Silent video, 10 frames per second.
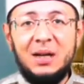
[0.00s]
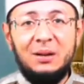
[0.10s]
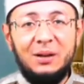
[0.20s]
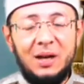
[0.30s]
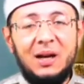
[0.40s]

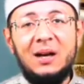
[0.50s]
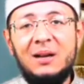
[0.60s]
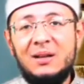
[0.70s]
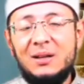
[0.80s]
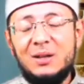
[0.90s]
Allah
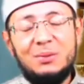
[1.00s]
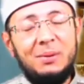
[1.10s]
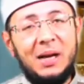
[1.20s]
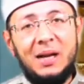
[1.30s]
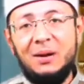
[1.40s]

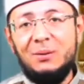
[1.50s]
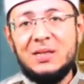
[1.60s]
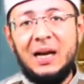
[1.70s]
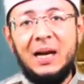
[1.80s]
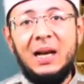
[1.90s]
subhanahu wa
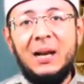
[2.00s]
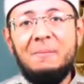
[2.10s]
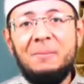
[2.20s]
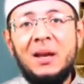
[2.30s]
ta'ala.